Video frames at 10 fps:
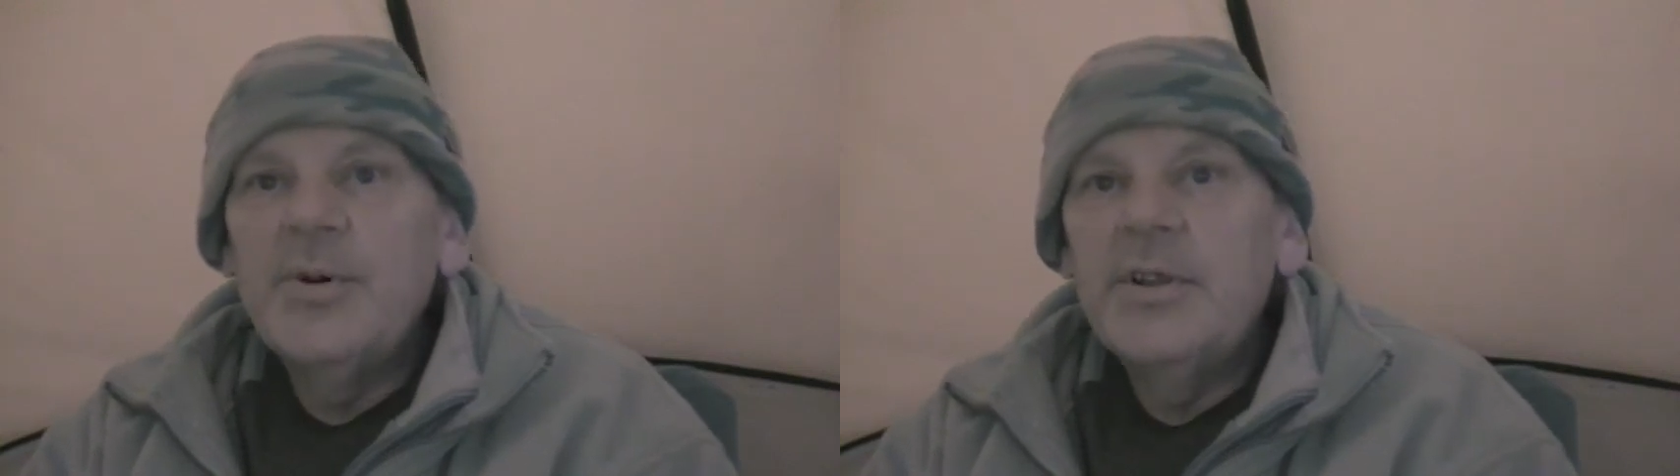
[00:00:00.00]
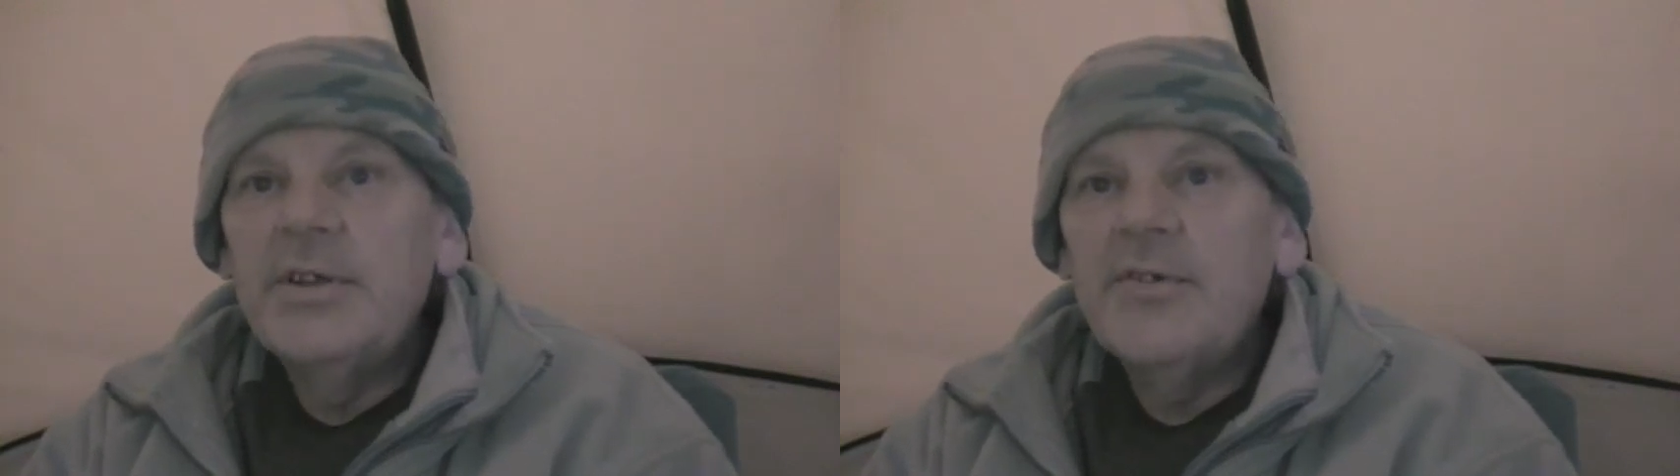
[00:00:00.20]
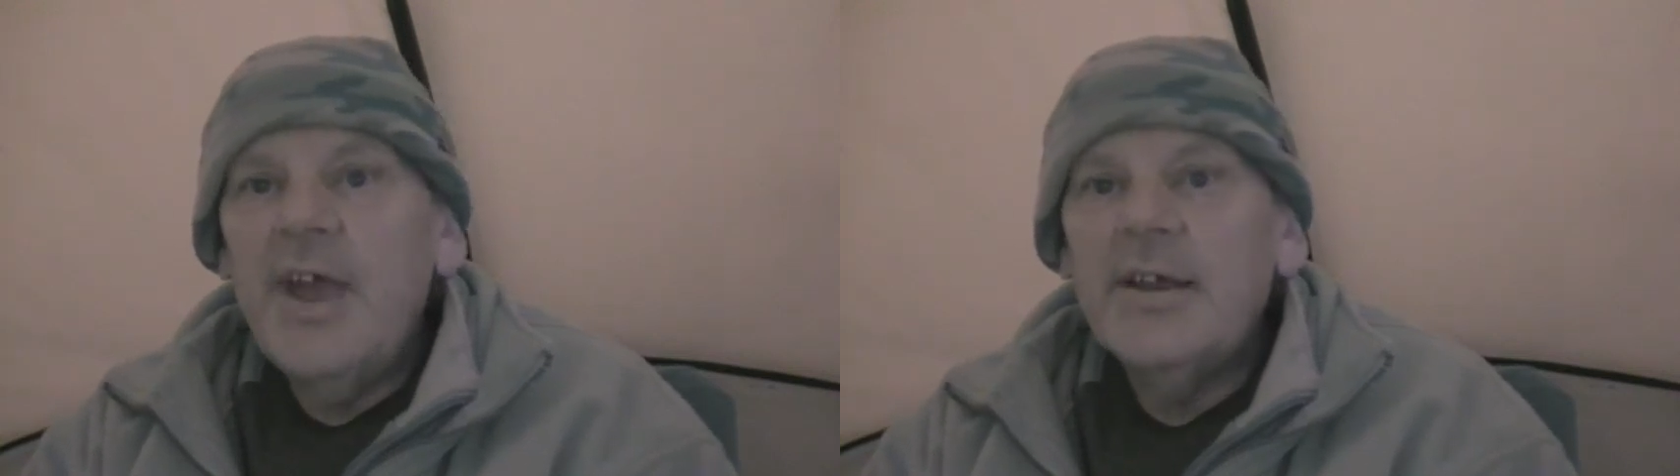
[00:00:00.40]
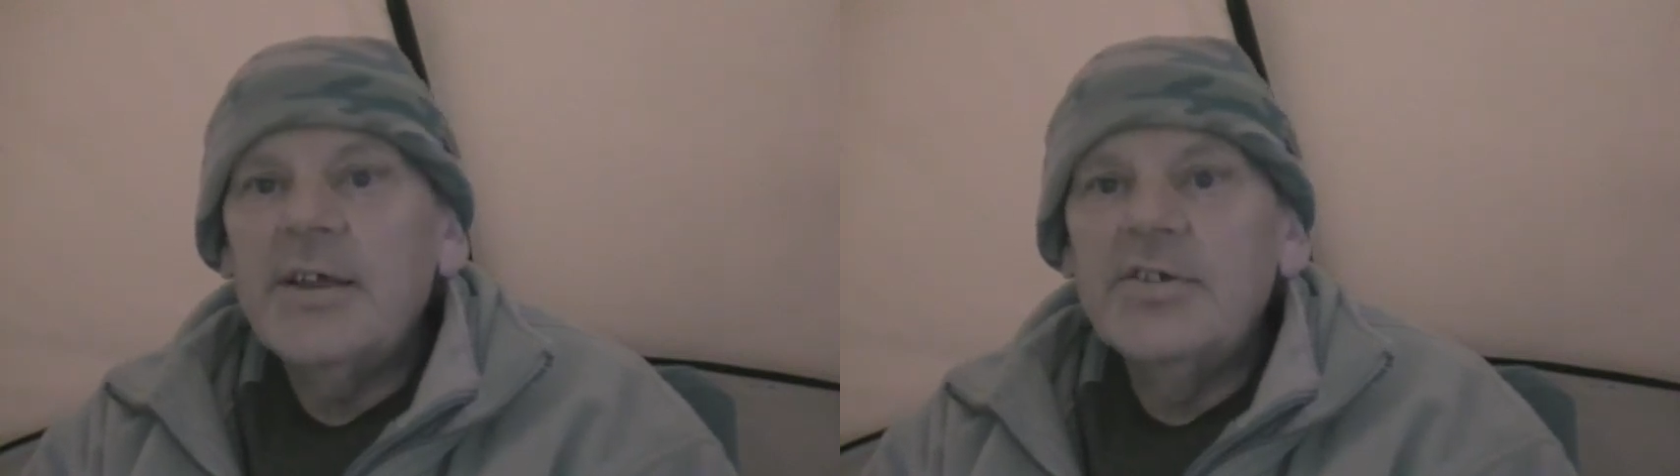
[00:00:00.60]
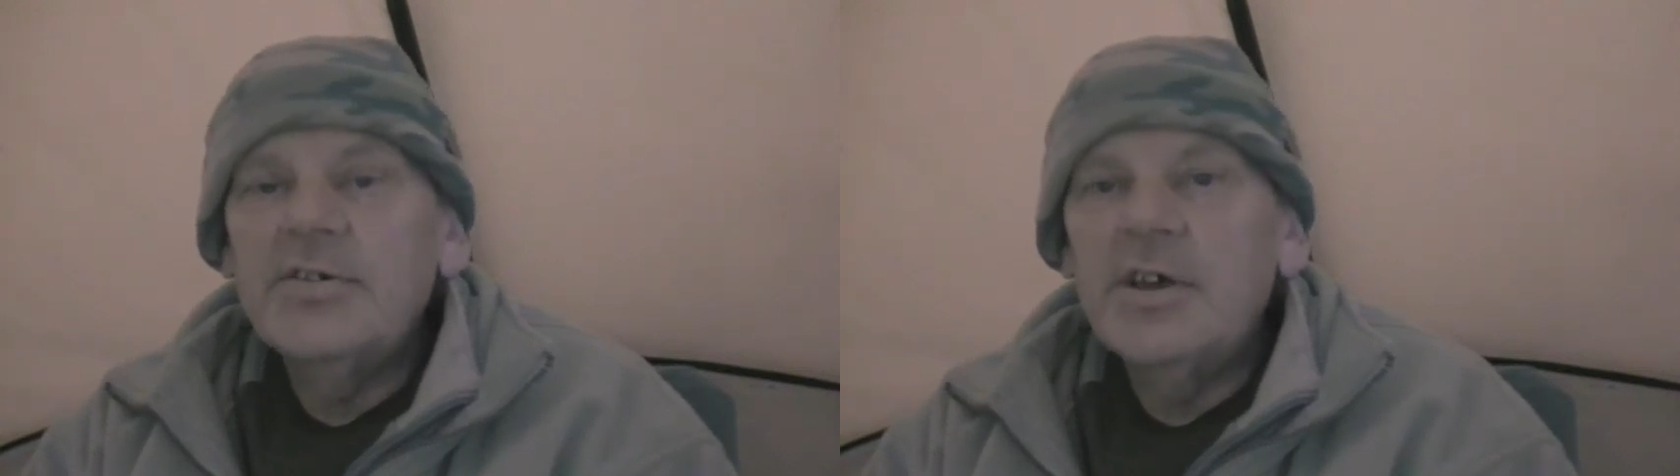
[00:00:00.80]
boilies round
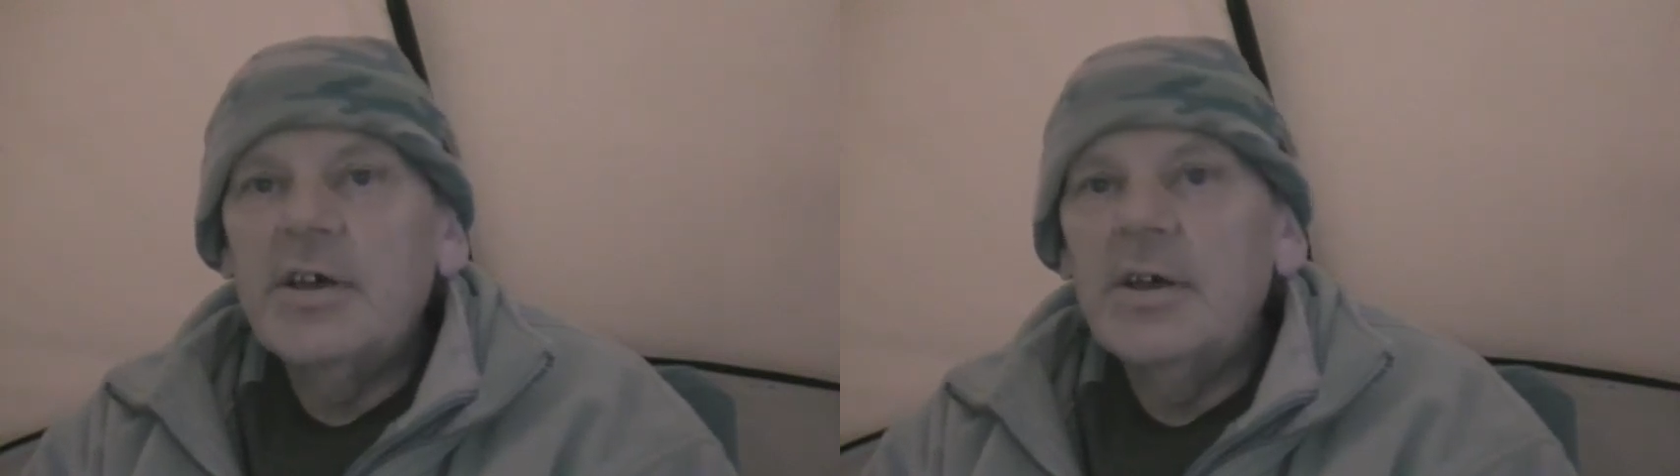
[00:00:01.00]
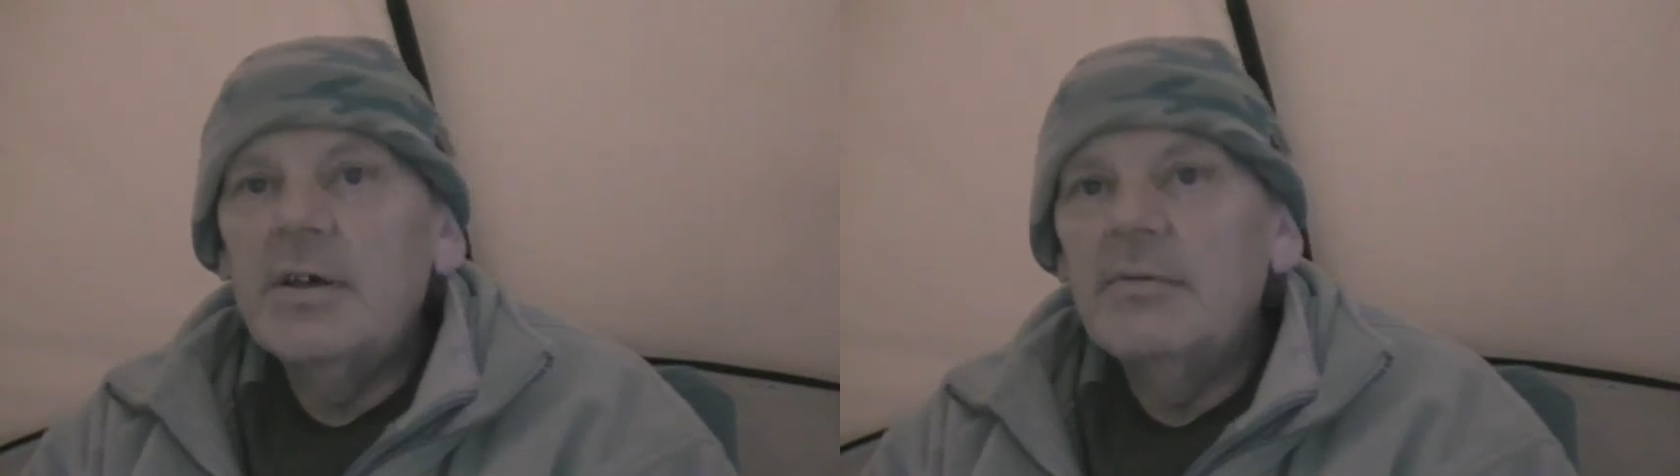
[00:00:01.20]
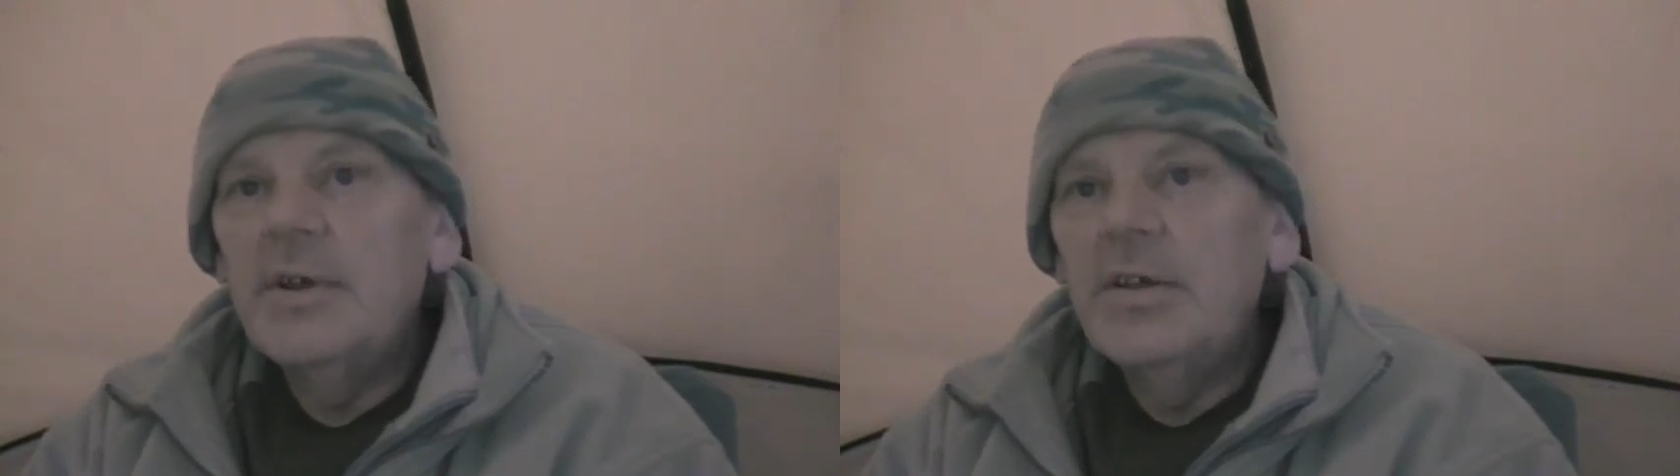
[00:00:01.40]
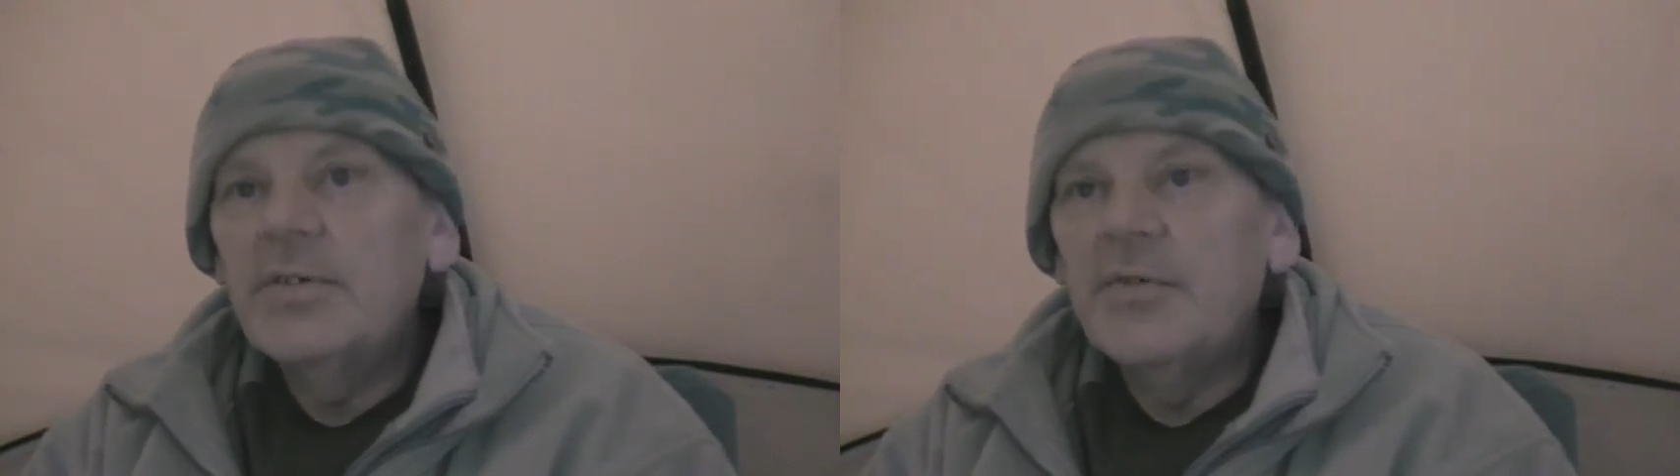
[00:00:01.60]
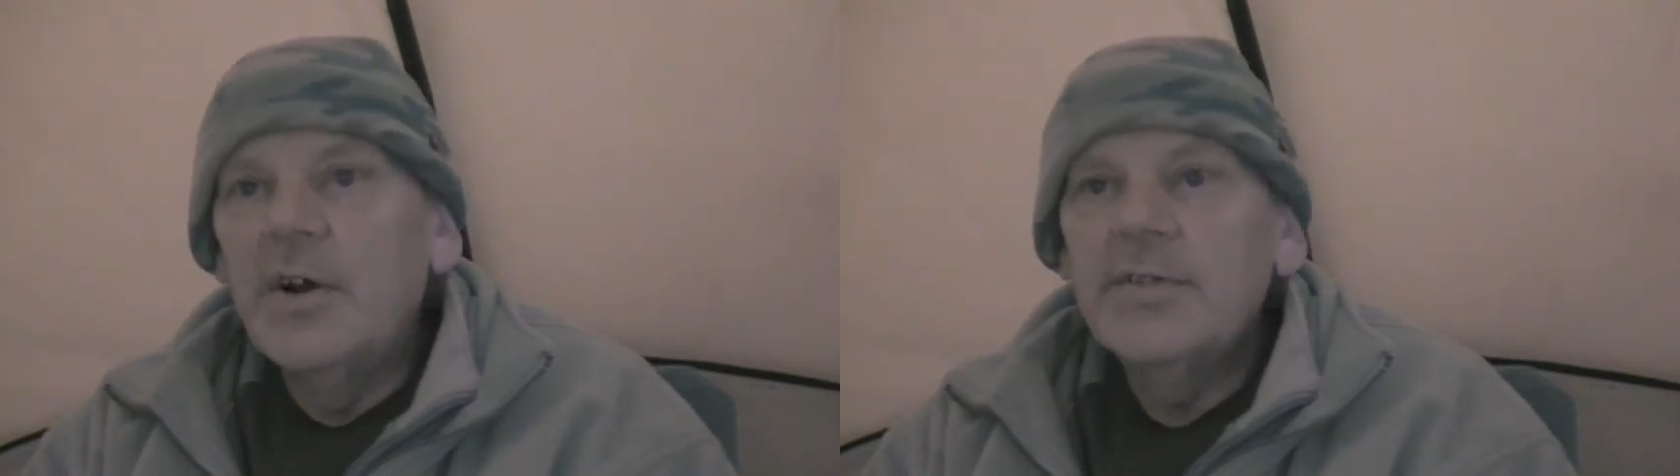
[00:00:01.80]

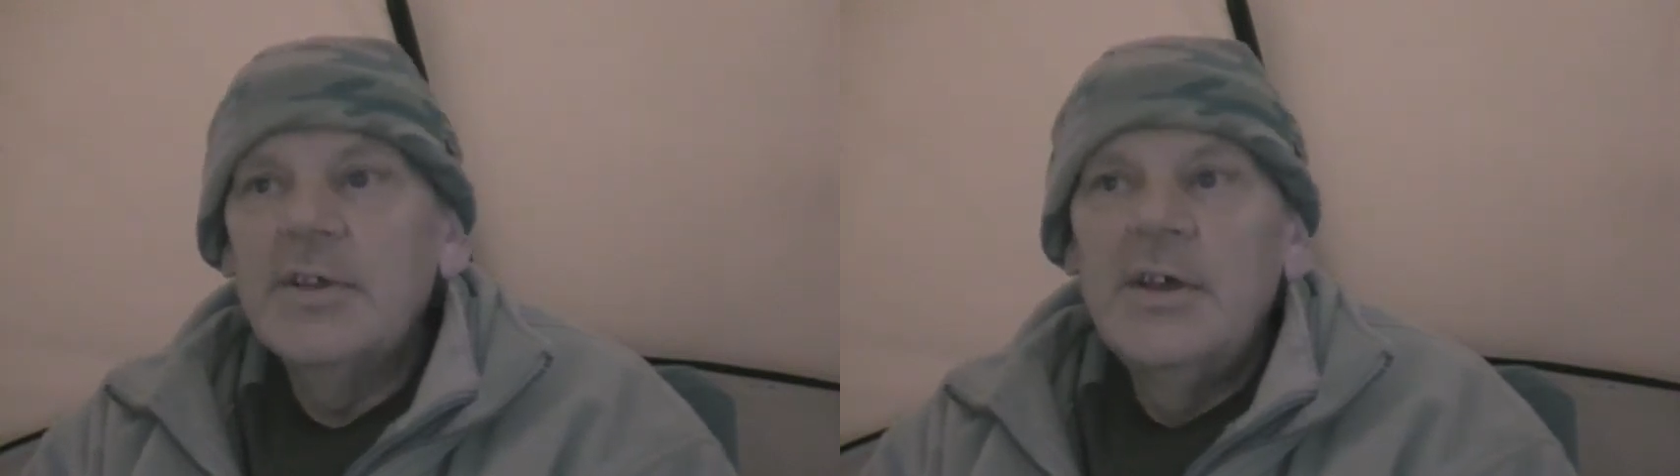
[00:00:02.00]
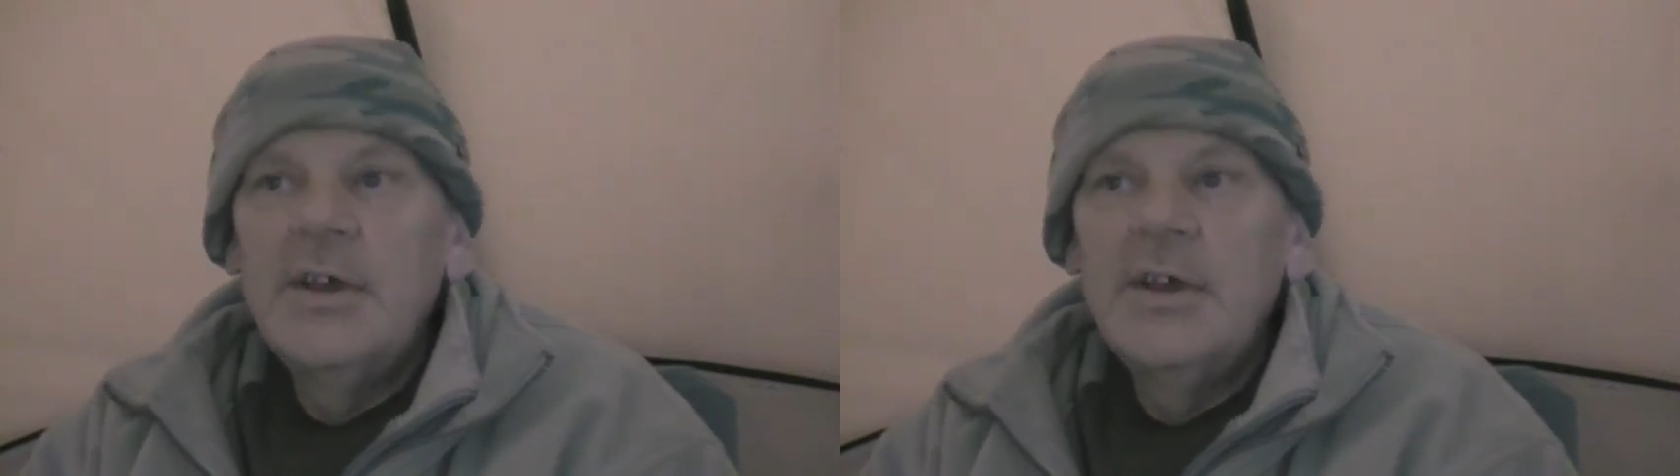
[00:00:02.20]
each rod,